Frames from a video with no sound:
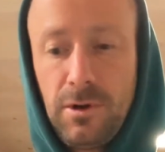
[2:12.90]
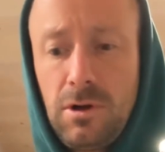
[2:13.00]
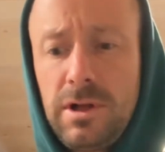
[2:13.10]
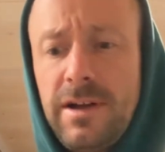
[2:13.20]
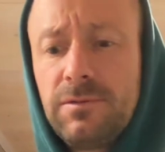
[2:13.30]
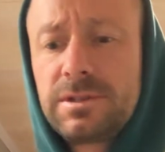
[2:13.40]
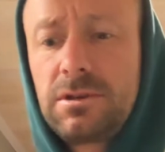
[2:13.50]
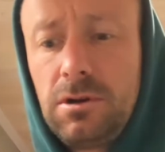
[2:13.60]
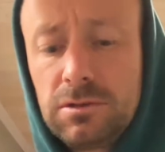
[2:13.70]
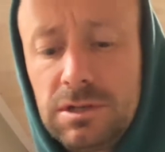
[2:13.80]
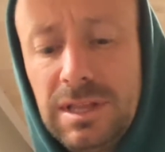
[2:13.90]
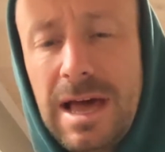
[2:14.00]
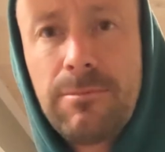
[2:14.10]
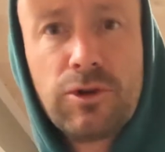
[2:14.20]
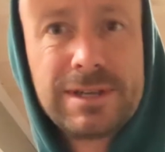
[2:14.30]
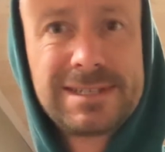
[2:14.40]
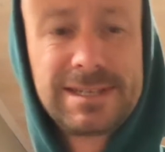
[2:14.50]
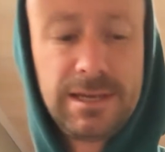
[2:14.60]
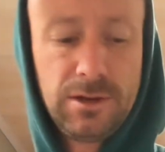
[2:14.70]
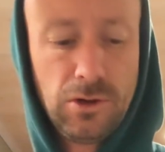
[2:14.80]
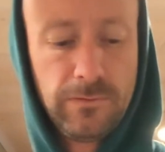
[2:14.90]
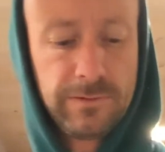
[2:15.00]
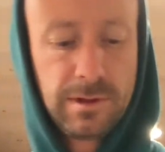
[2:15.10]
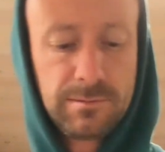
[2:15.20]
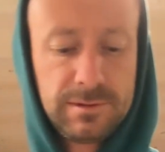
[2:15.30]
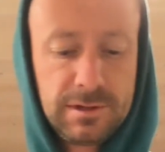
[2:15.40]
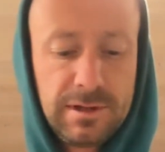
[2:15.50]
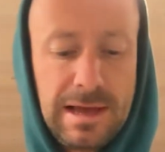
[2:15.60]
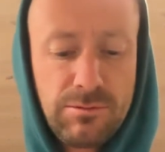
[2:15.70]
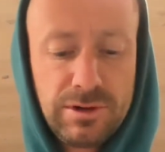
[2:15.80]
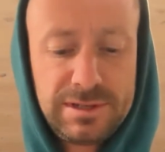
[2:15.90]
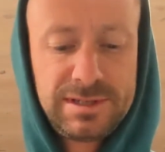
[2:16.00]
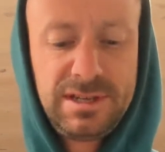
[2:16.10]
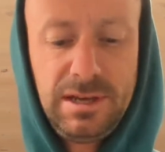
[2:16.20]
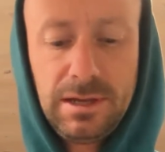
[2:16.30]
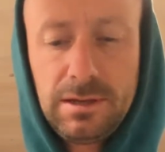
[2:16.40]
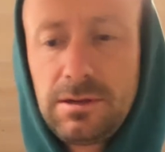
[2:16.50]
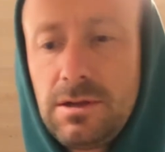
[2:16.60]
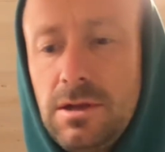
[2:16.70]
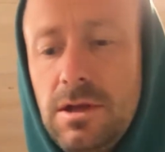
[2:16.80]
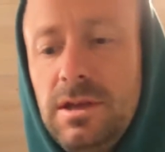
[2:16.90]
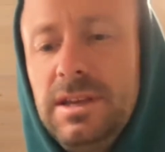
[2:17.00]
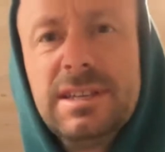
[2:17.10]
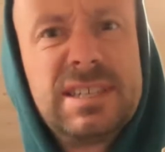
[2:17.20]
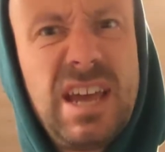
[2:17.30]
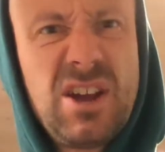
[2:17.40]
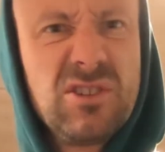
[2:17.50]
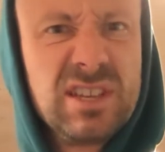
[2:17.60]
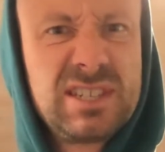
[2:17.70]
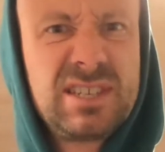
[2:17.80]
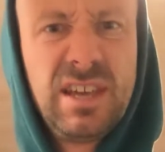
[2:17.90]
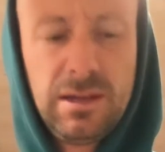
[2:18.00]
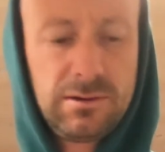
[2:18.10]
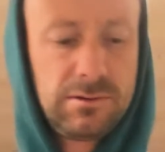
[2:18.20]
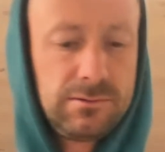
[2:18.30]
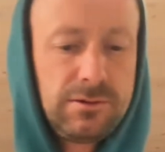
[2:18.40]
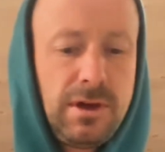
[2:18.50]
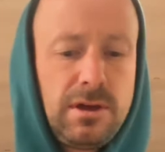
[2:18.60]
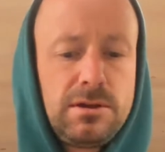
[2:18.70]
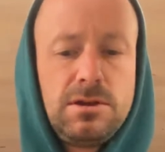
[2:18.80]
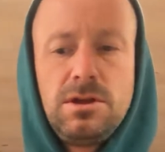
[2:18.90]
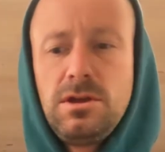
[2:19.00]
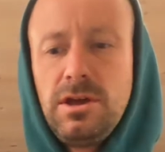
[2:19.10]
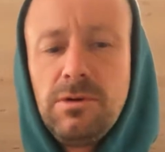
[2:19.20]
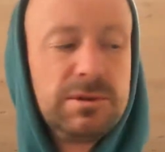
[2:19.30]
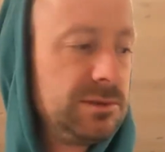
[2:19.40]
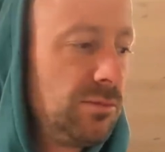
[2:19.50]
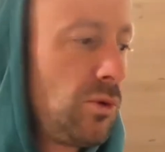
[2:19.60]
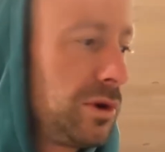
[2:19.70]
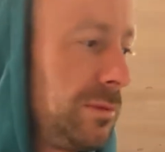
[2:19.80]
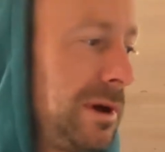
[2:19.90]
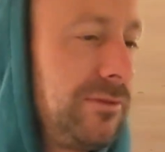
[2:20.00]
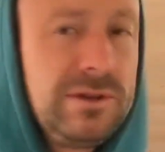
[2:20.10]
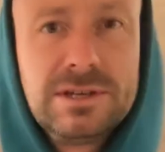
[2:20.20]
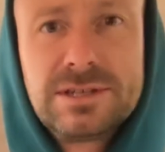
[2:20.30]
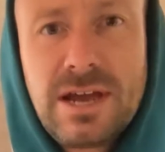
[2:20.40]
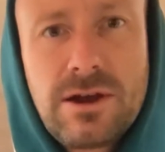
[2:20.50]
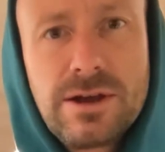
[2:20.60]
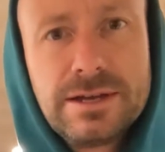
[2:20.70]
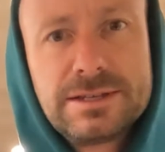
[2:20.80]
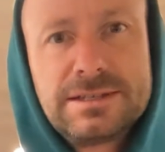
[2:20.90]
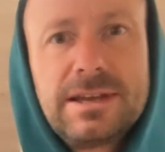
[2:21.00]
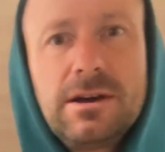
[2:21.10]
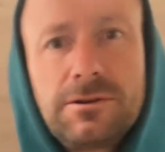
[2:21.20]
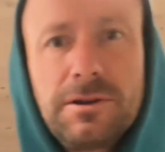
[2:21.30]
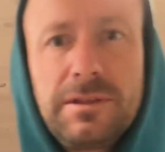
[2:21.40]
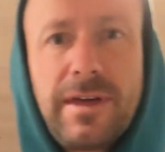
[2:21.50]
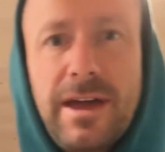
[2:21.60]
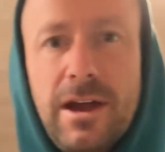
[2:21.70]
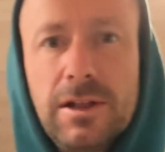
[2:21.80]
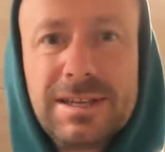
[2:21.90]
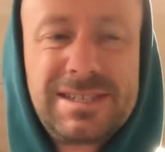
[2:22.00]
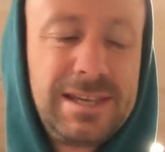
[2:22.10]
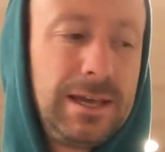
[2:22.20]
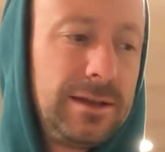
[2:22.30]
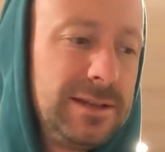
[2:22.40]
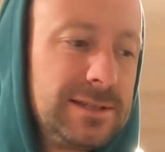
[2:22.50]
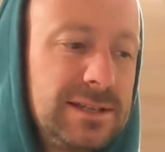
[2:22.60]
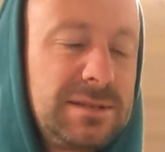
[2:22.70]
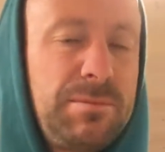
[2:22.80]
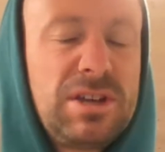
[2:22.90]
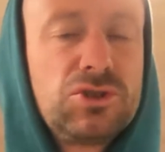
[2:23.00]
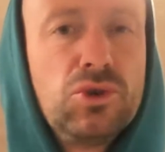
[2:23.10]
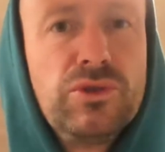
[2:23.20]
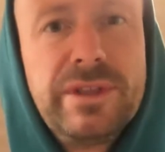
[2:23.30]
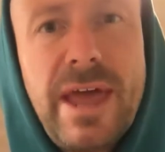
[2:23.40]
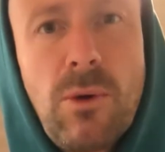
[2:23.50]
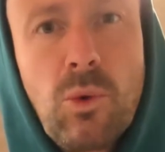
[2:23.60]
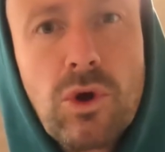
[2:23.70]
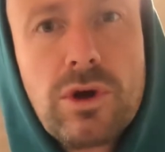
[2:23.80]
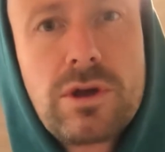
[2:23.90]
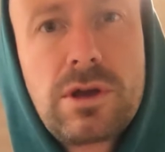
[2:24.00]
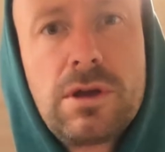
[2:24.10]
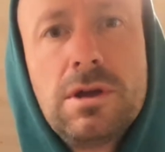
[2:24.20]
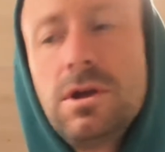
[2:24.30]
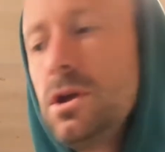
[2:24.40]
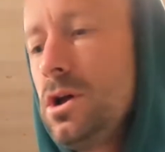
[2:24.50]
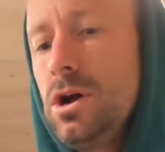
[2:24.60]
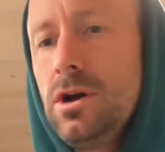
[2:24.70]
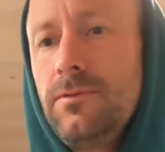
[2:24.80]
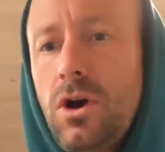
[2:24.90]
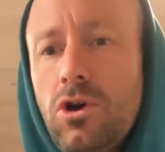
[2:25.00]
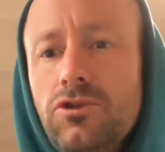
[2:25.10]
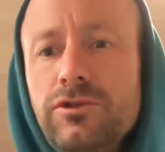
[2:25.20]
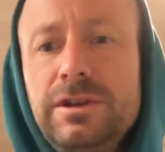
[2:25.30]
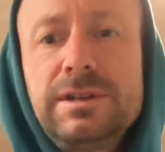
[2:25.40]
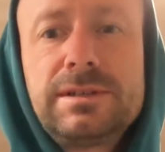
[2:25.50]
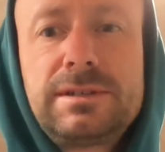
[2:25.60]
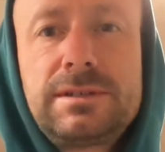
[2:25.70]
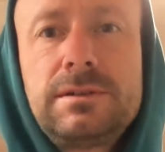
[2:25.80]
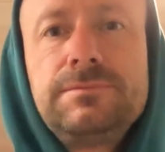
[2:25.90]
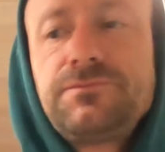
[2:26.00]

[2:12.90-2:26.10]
all have what's called glabrous skin over them. And glabrous skin is hairless skin, okay? And what's important about these areas is that underneath that hairless skin is a special network of arteries